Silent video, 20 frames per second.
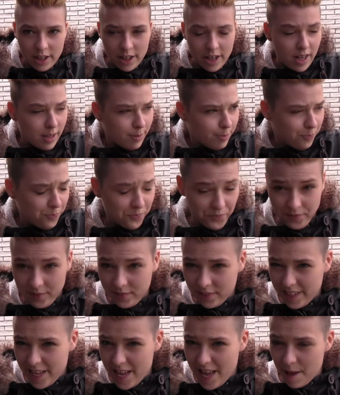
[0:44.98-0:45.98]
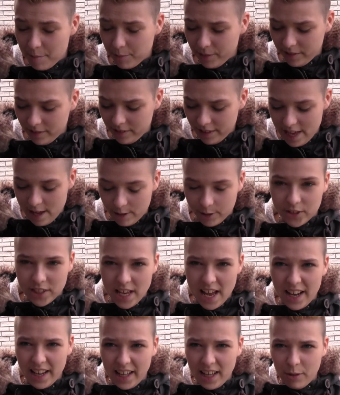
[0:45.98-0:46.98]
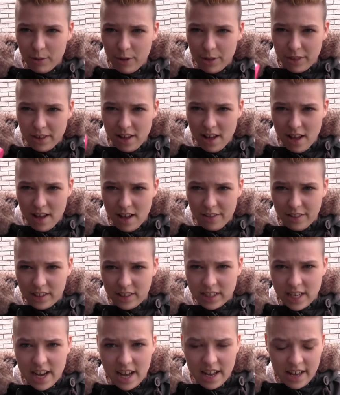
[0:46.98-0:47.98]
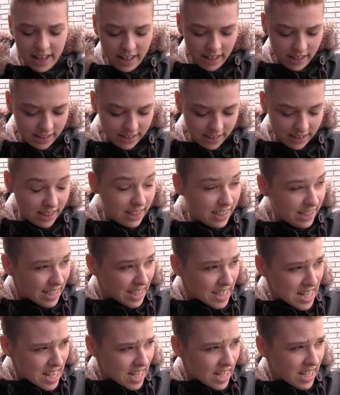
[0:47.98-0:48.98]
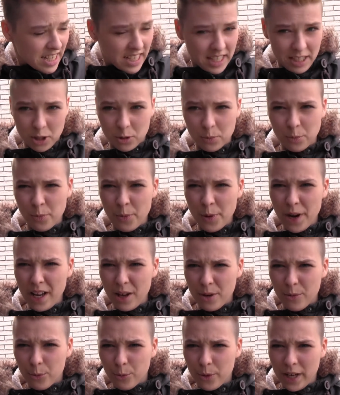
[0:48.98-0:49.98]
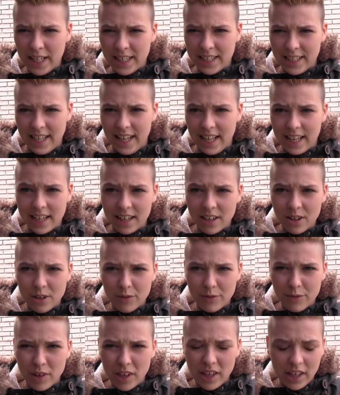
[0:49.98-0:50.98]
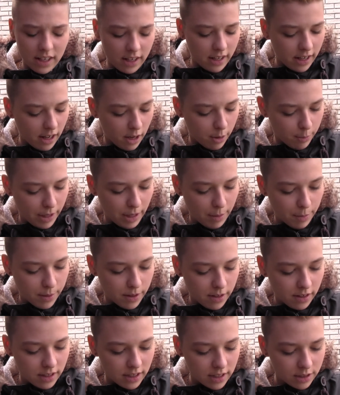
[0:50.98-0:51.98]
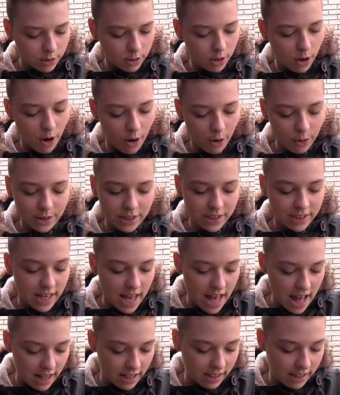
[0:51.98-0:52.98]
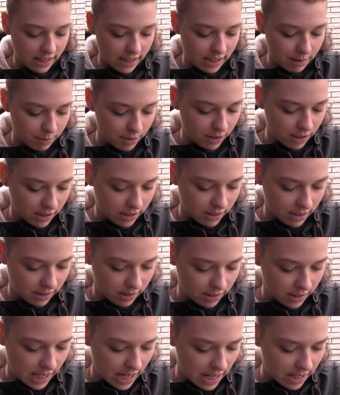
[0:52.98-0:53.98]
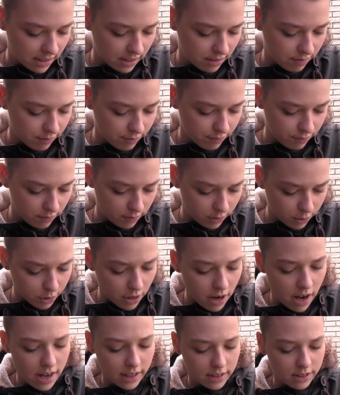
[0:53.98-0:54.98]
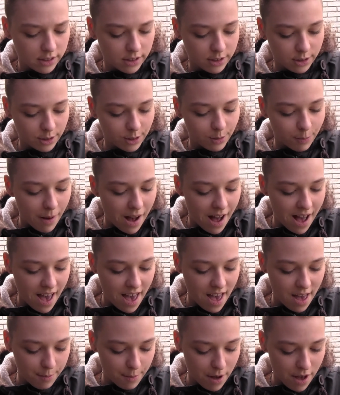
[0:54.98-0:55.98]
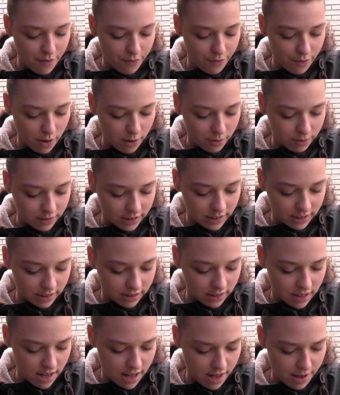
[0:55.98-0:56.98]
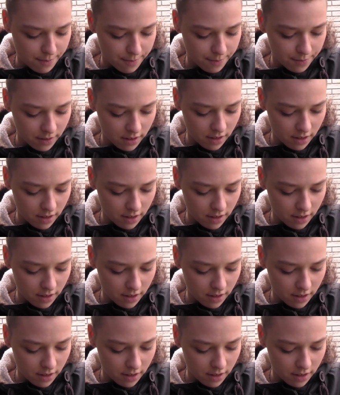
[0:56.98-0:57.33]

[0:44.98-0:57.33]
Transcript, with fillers: I'm outside here with the dye in. It's really windy and I don't know if you can hear me, but it's cold as hell, and I'm gonna kind of try to use my phone as a